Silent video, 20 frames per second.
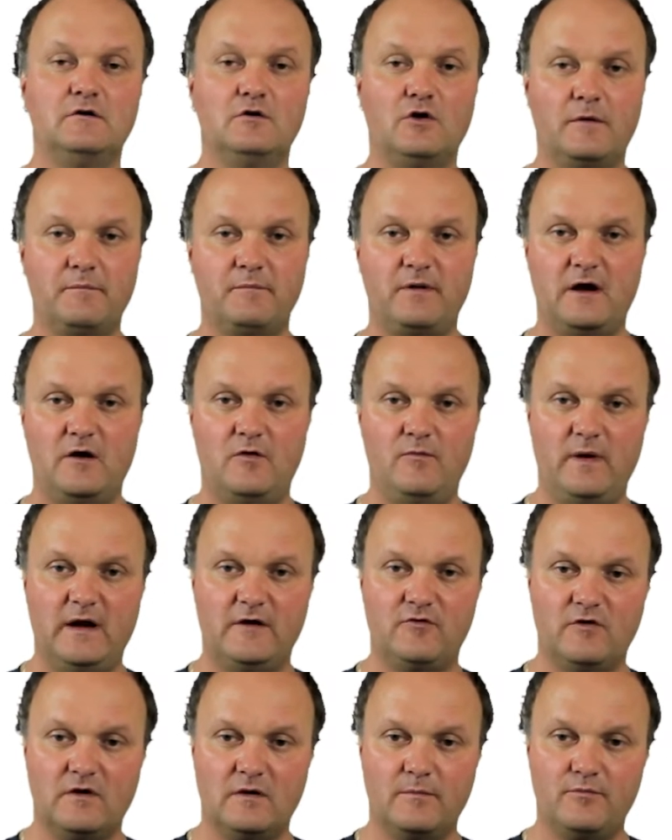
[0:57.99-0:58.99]

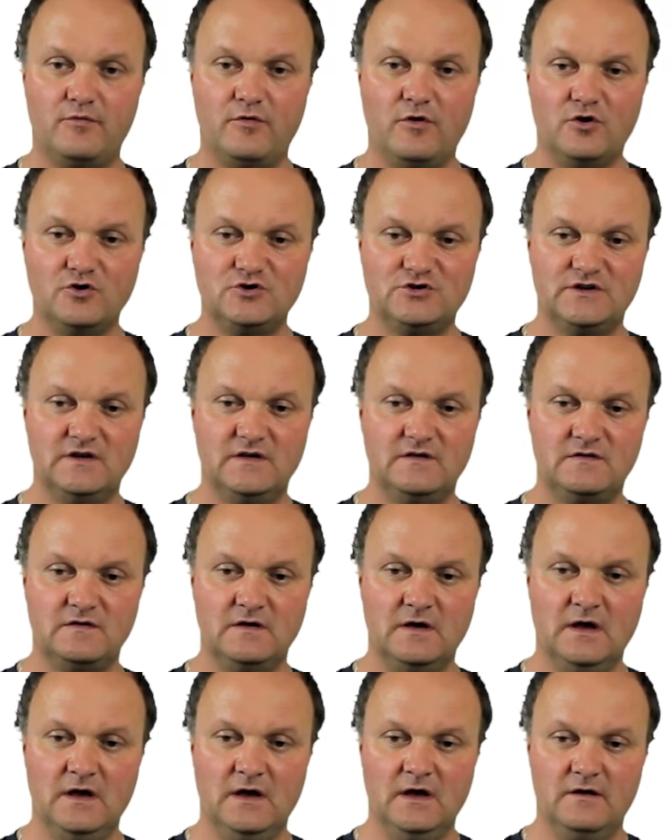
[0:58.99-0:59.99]
non-parametric approaches
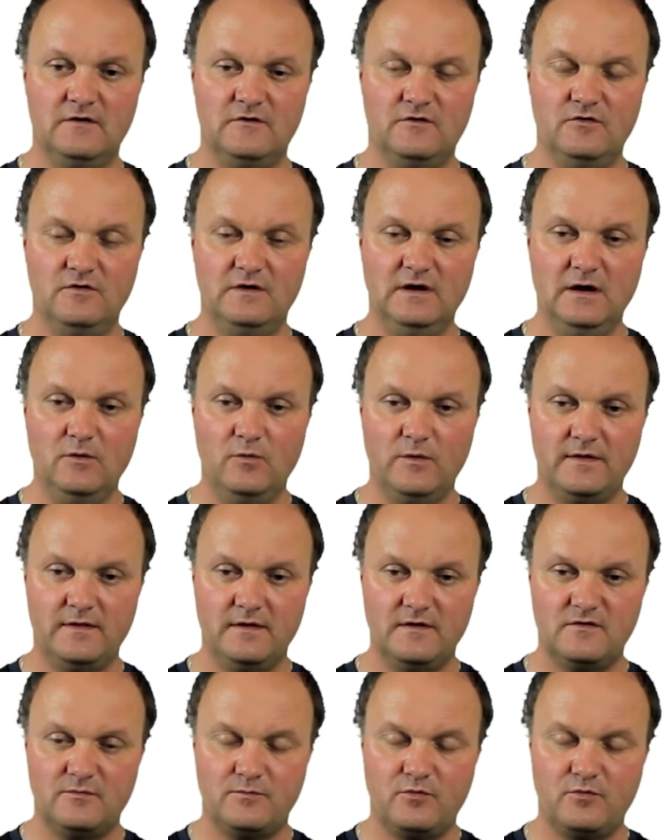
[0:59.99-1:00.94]
to deal with this